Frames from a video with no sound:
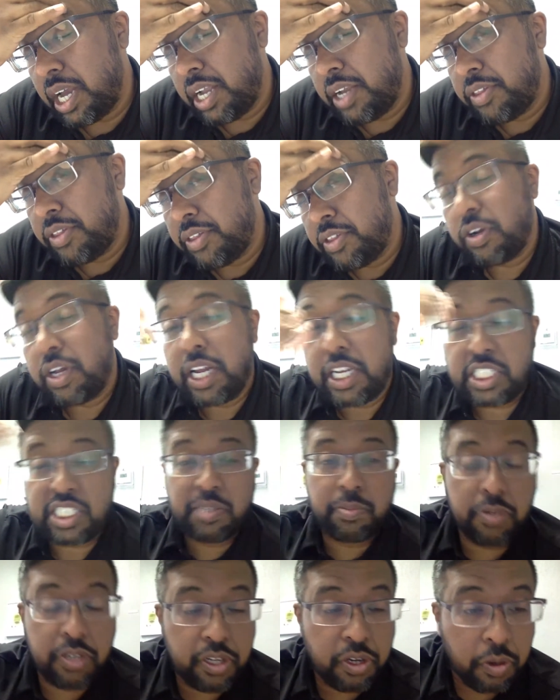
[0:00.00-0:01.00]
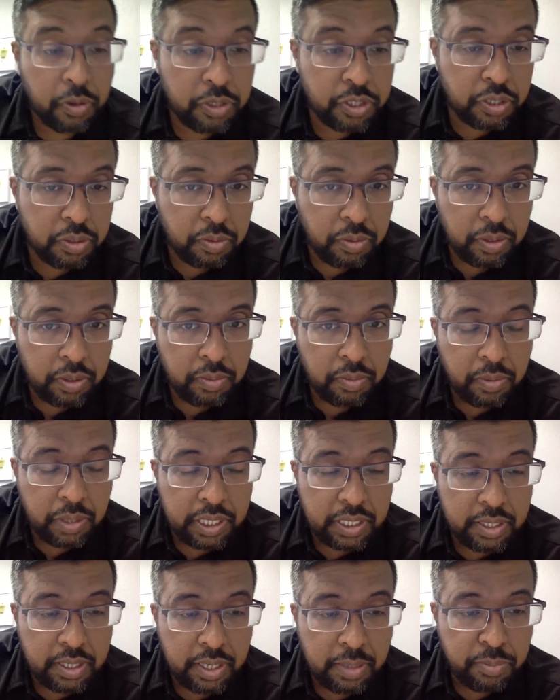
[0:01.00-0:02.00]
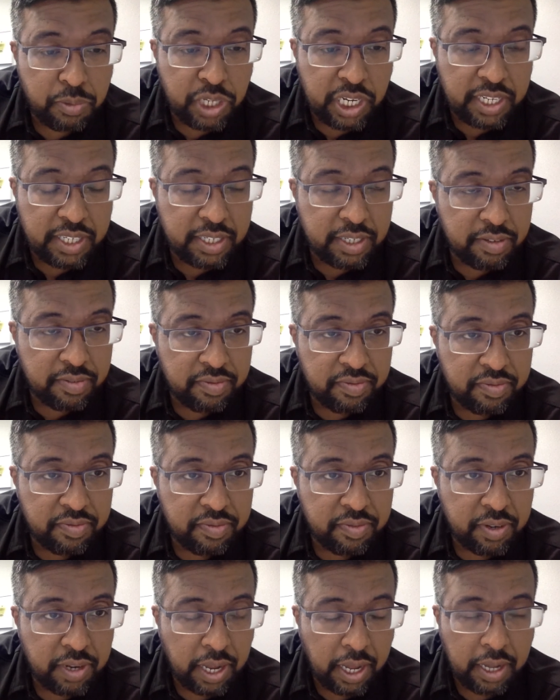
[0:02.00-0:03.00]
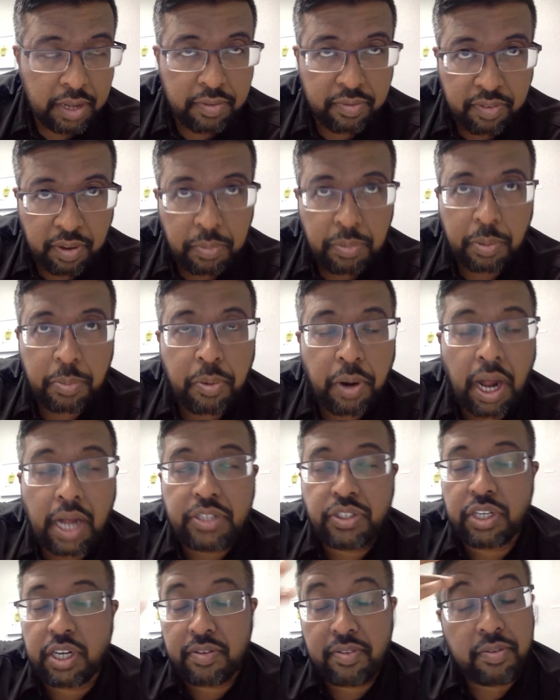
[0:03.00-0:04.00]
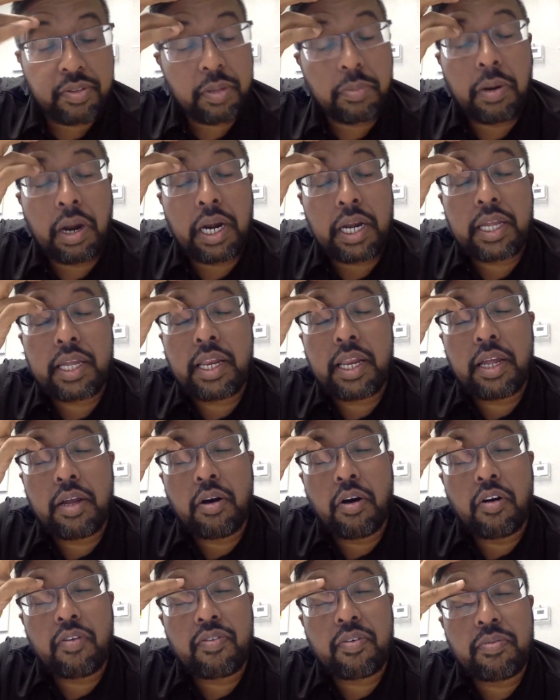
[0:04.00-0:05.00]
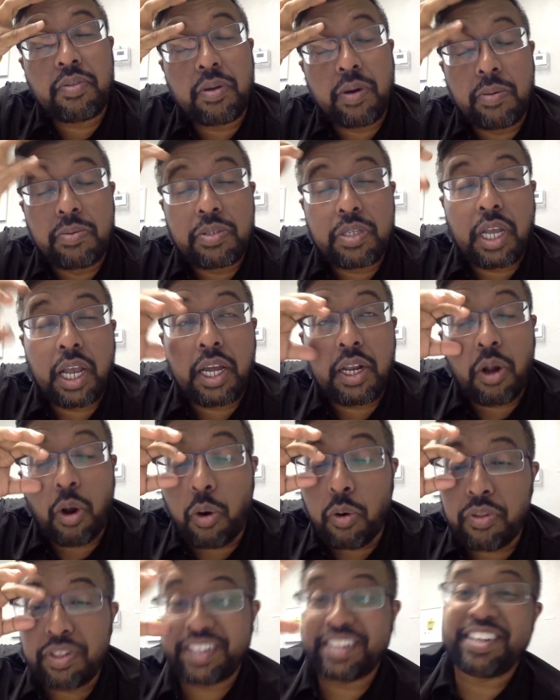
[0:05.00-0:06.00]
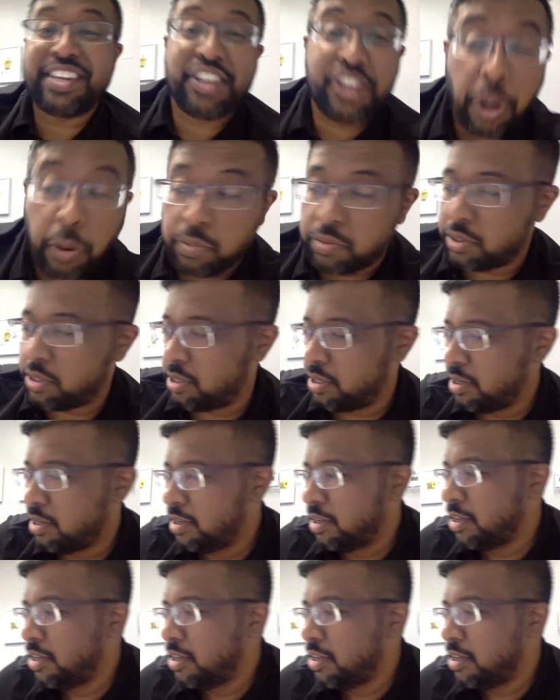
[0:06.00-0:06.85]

either your customer knows what's their objective, like from the project, from the marketing, or from the website, or they don't.